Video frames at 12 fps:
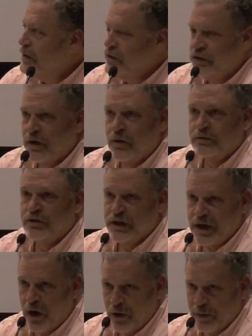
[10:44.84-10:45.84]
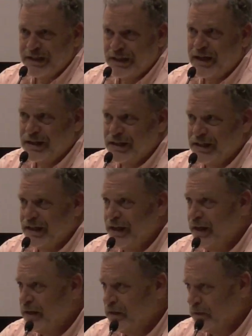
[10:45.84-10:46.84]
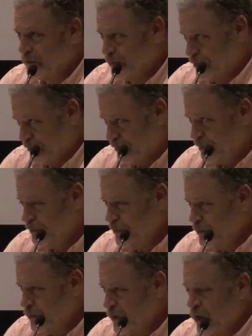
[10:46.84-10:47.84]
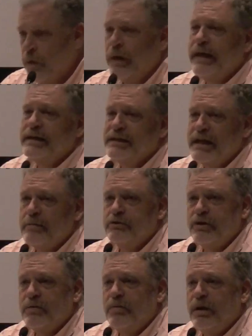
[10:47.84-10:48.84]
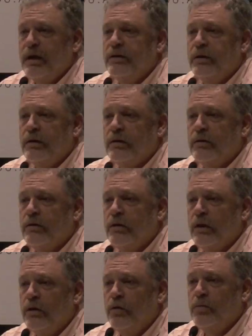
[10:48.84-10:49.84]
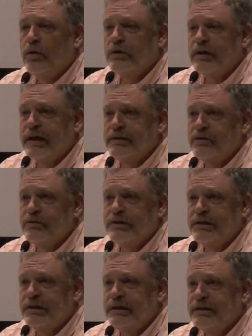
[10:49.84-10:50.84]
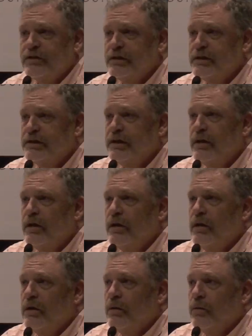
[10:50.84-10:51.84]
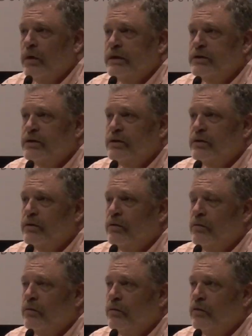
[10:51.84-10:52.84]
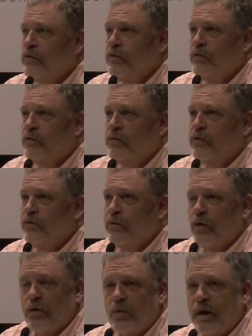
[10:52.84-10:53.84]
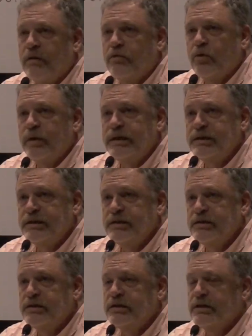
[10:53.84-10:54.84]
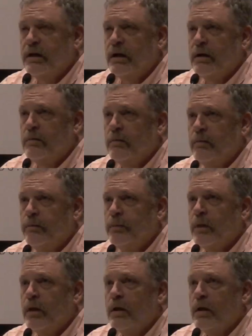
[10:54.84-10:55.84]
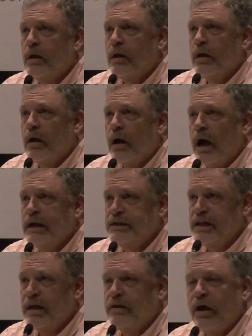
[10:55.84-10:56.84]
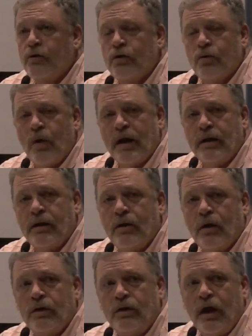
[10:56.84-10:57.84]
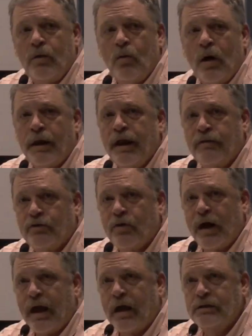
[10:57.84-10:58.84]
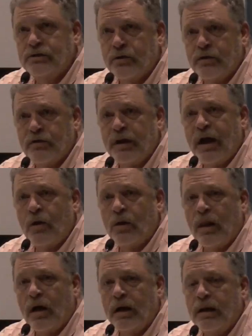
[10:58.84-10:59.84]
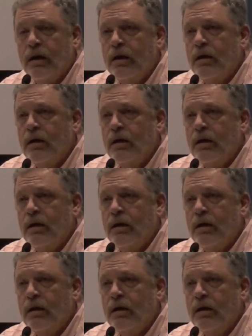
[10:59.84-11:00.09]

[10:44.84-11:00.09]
So she always does see it. The only exception being the new book, Dexter's Delicious, which for whatever reasons, um, I sat down to write it on day one after I had sort of an outline.